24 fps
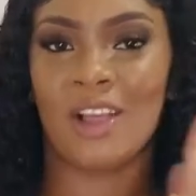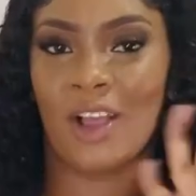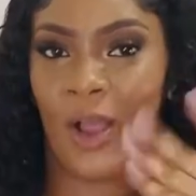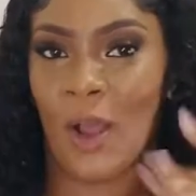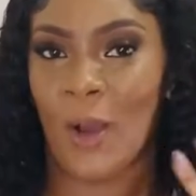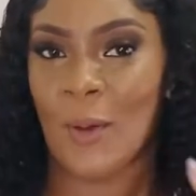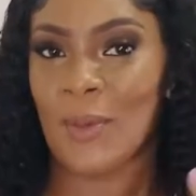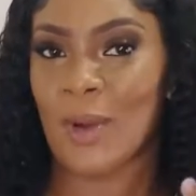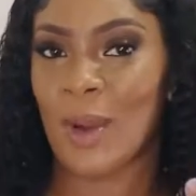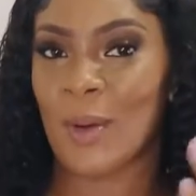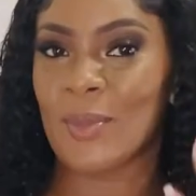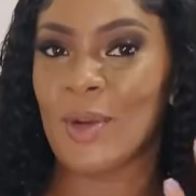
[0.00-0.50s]

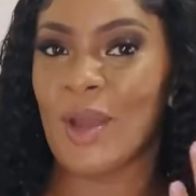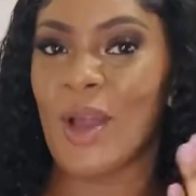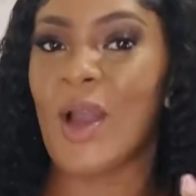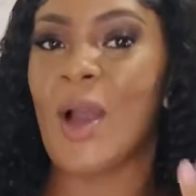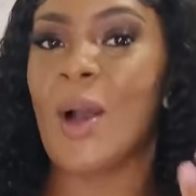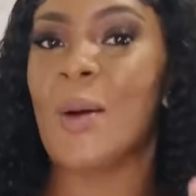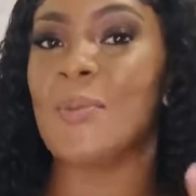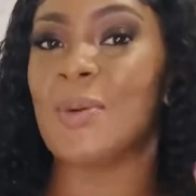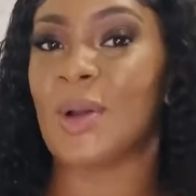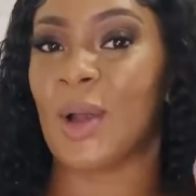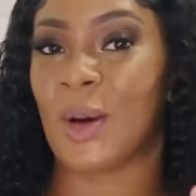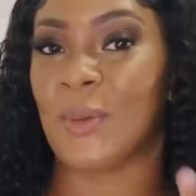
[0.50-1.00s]

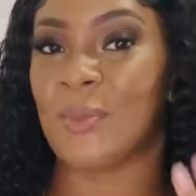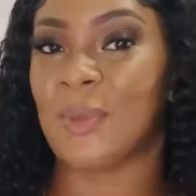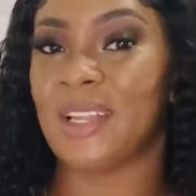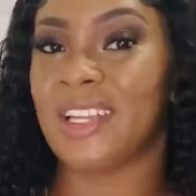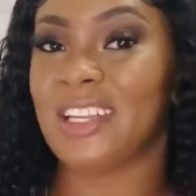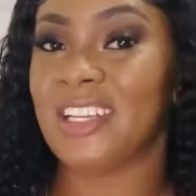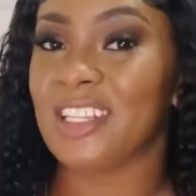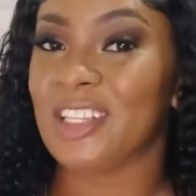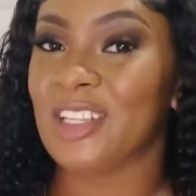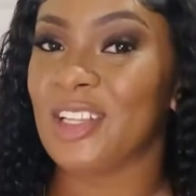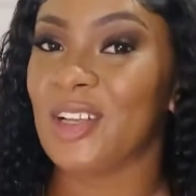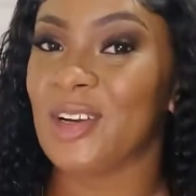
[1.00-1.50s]
Come a
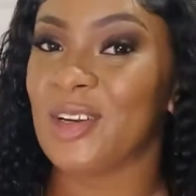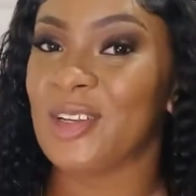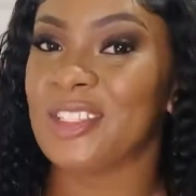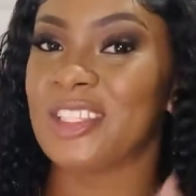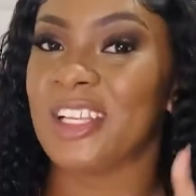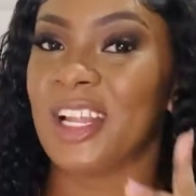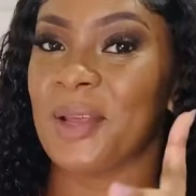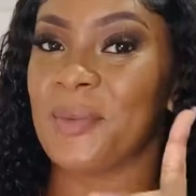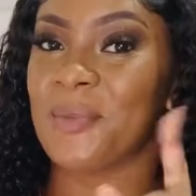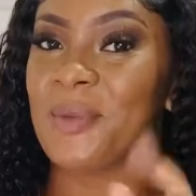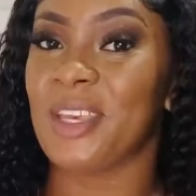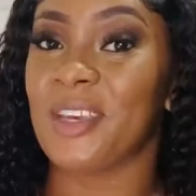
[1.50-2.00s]
little closer.
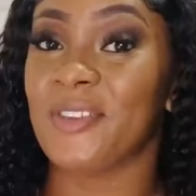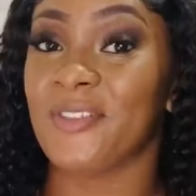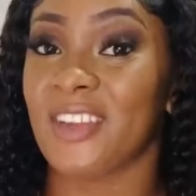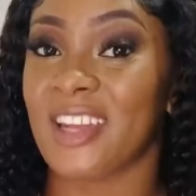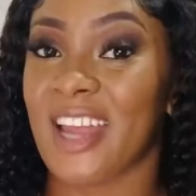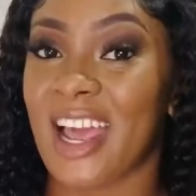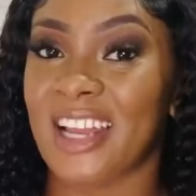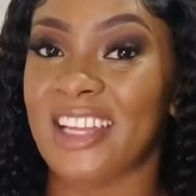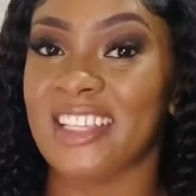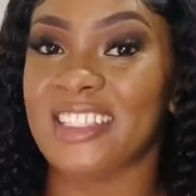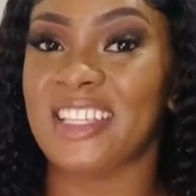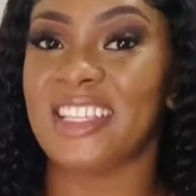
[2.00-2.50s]
Let me give you that
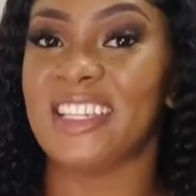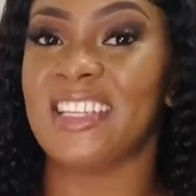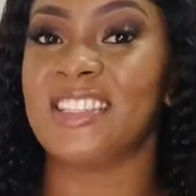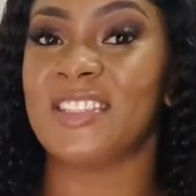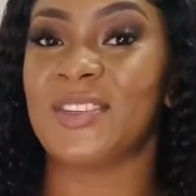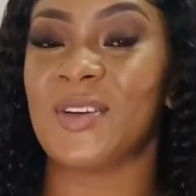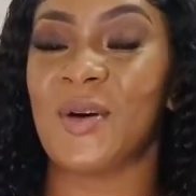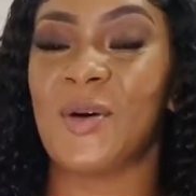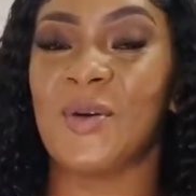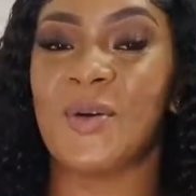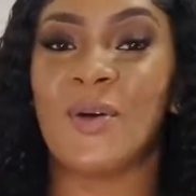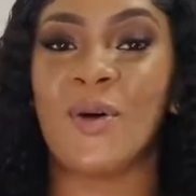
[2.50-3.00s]
little
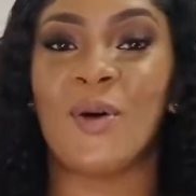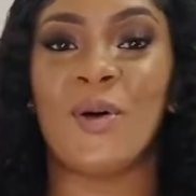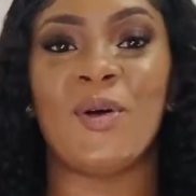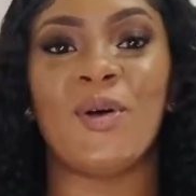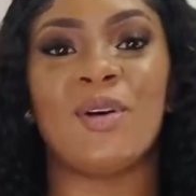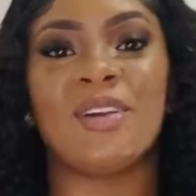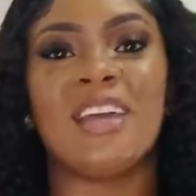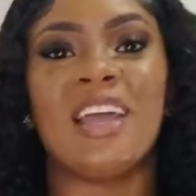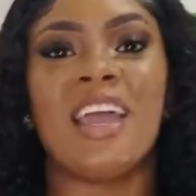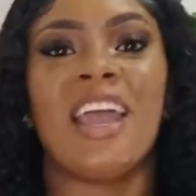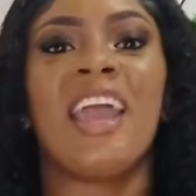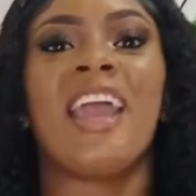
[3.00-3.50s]
discount
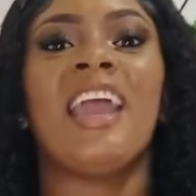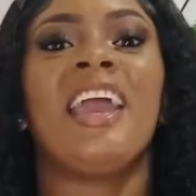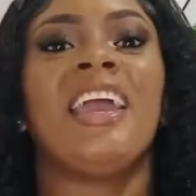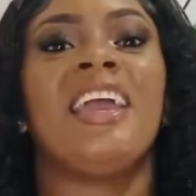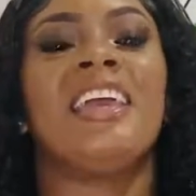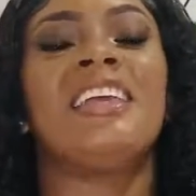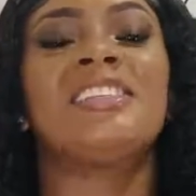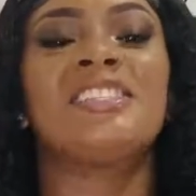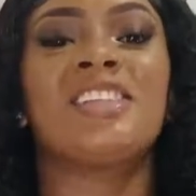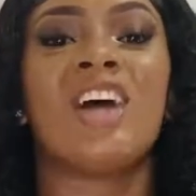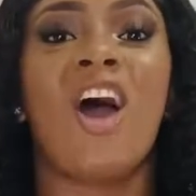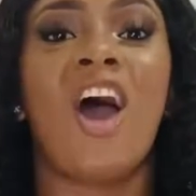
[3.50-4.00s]
code.
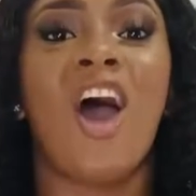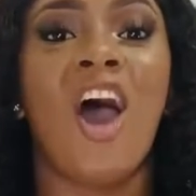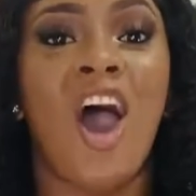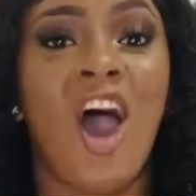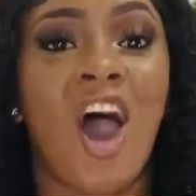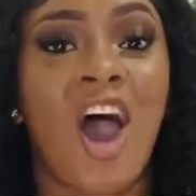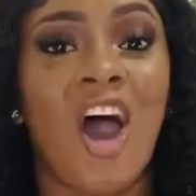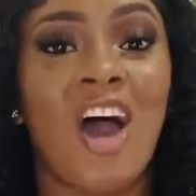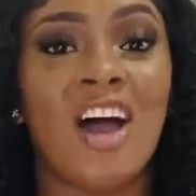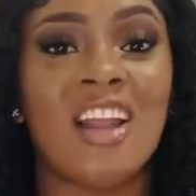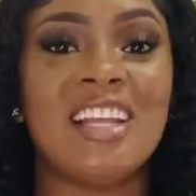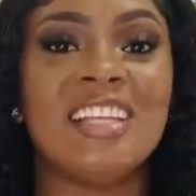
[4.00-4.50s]
It's
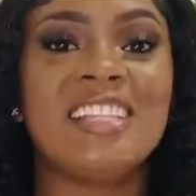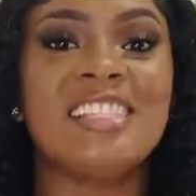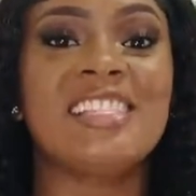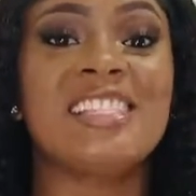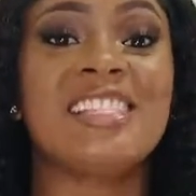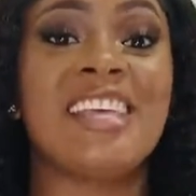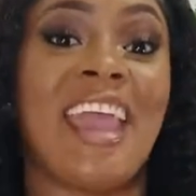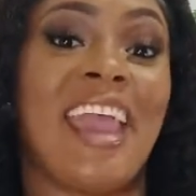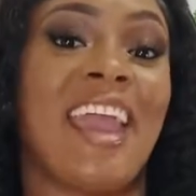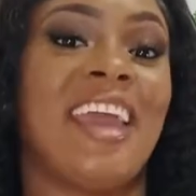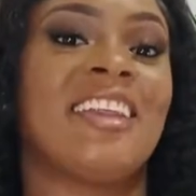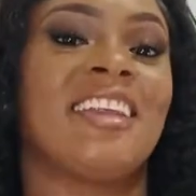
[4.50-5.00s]

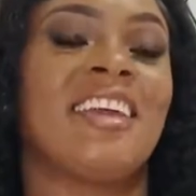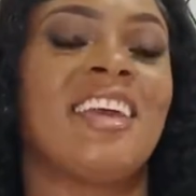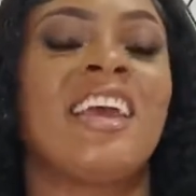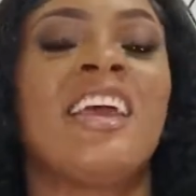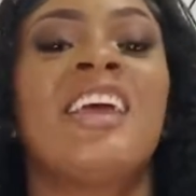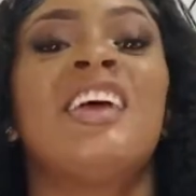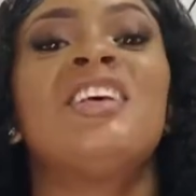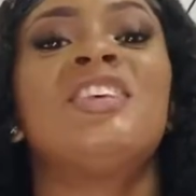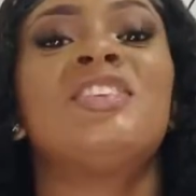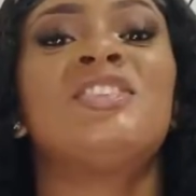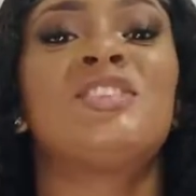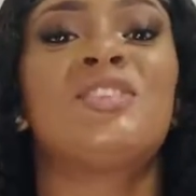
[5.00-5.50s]
HAUL10.
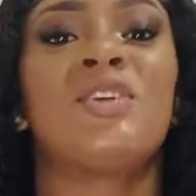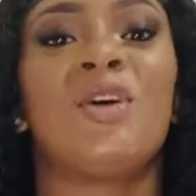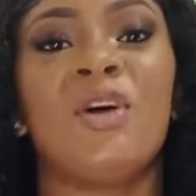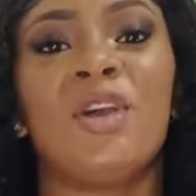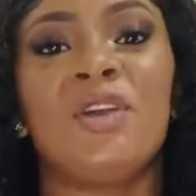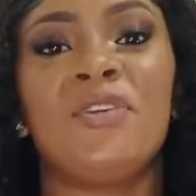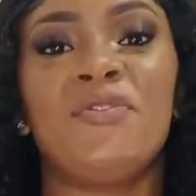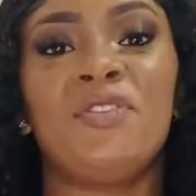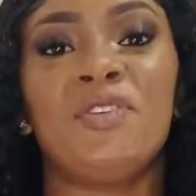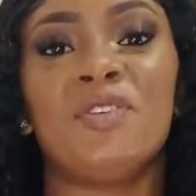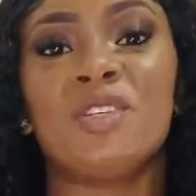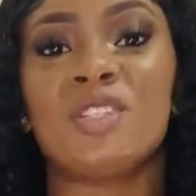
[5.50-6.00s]
So
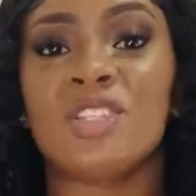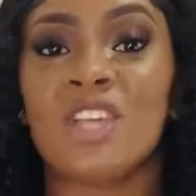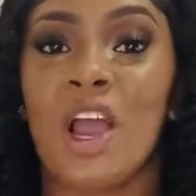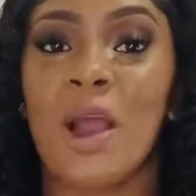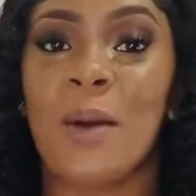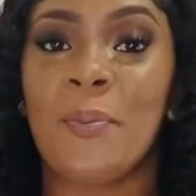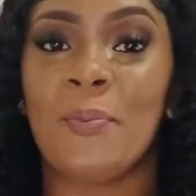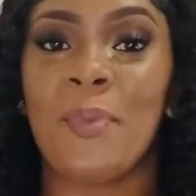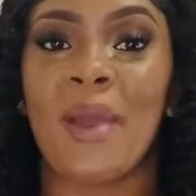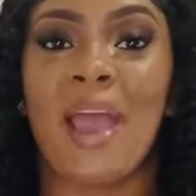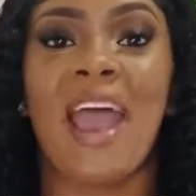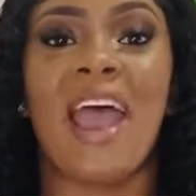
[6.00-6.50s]
if you shop
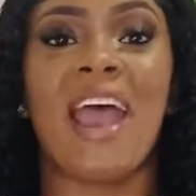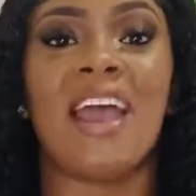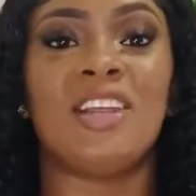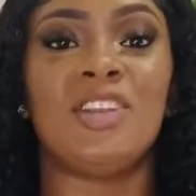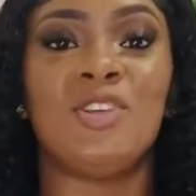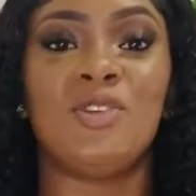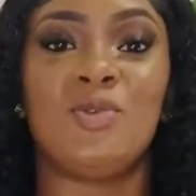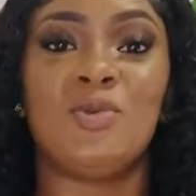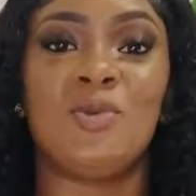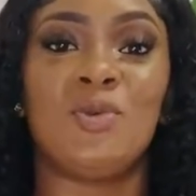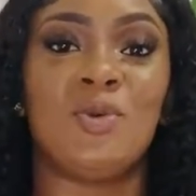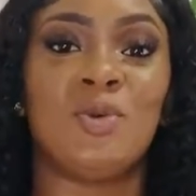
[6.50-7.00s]
and
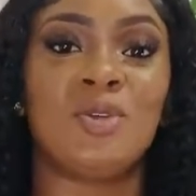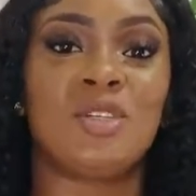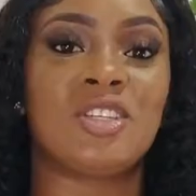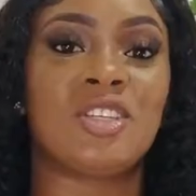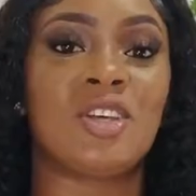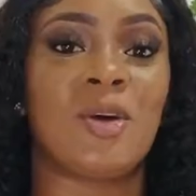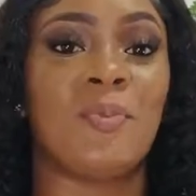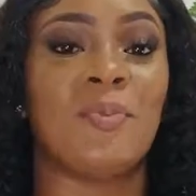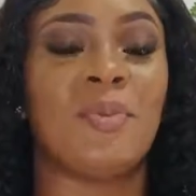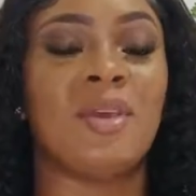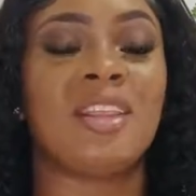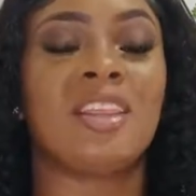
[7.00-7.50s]
you
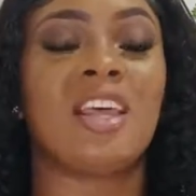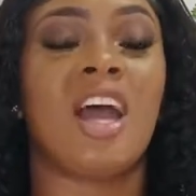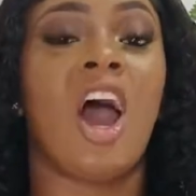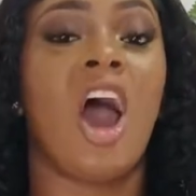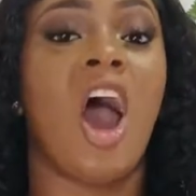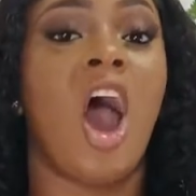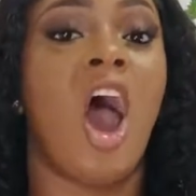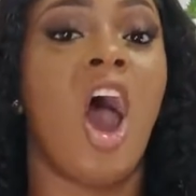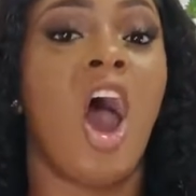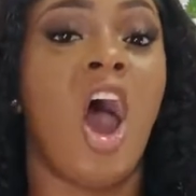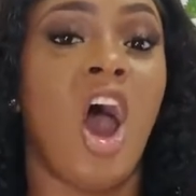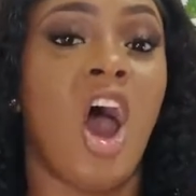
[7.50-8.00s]
submit
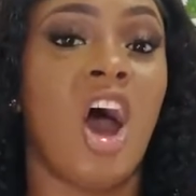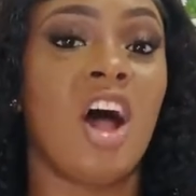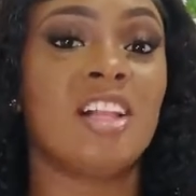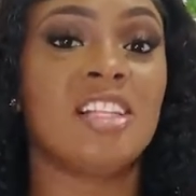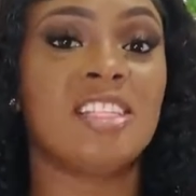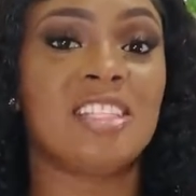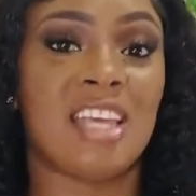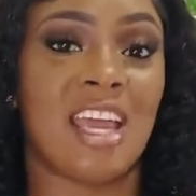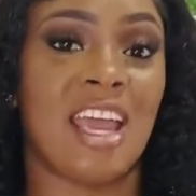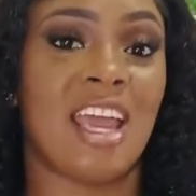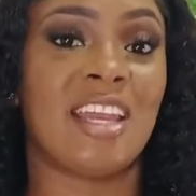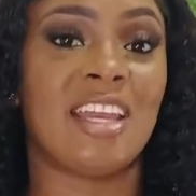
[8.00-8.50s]

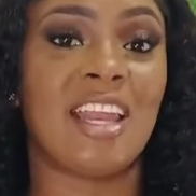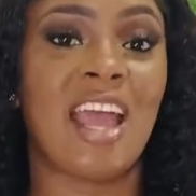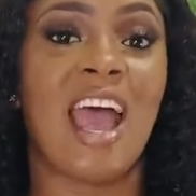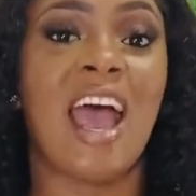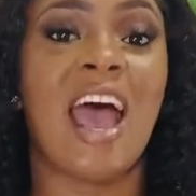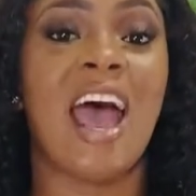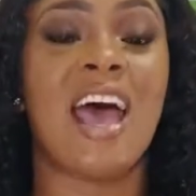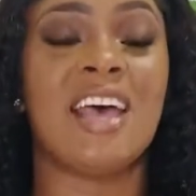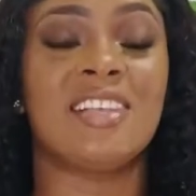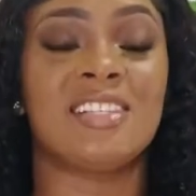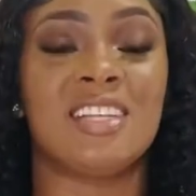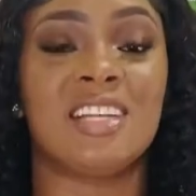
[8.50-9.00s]
HAUL10
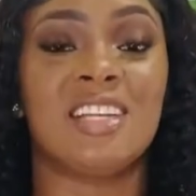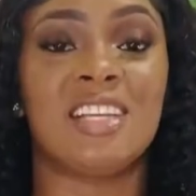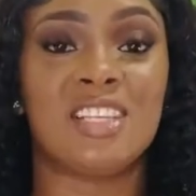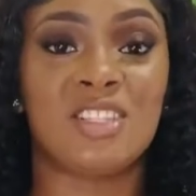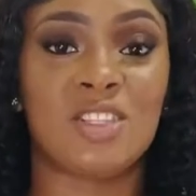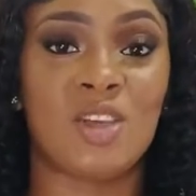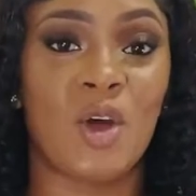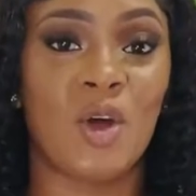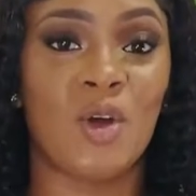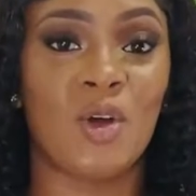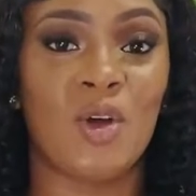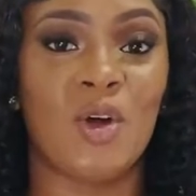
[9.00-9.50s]
as the
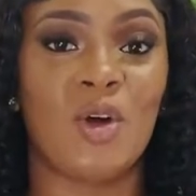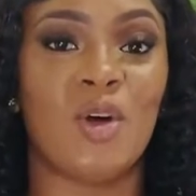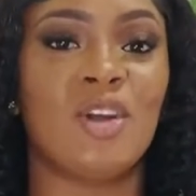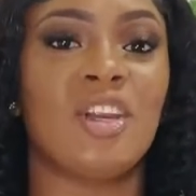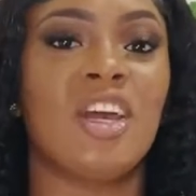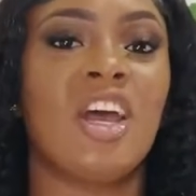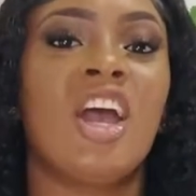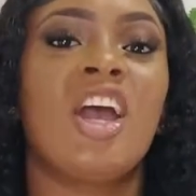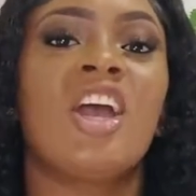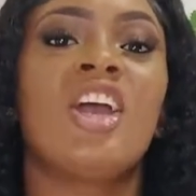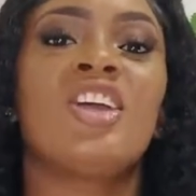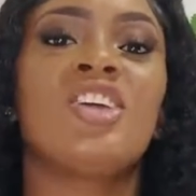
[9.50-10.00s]
discount code,
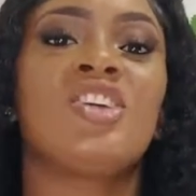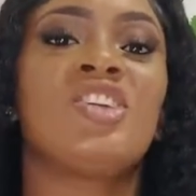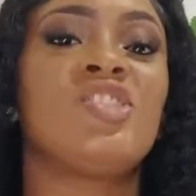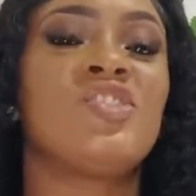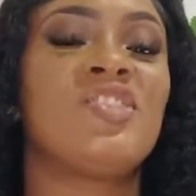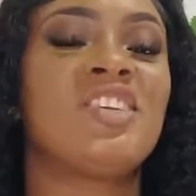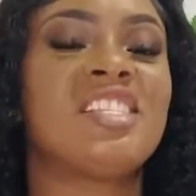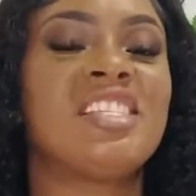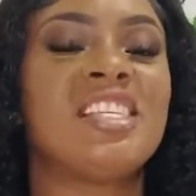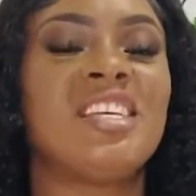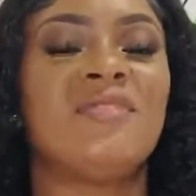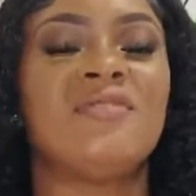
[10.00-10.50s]
you
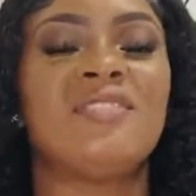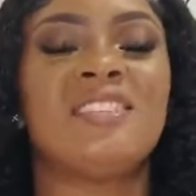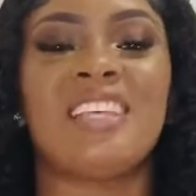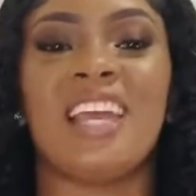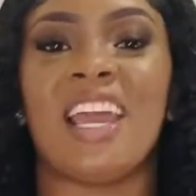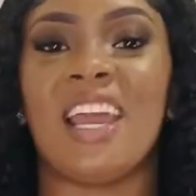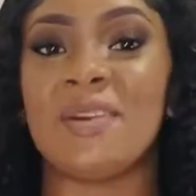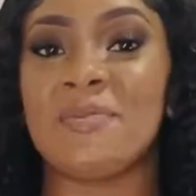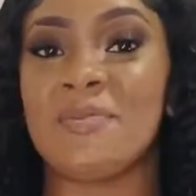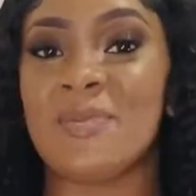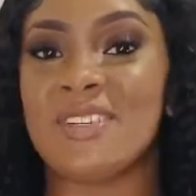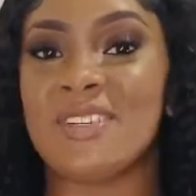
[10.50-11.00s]
receive 10%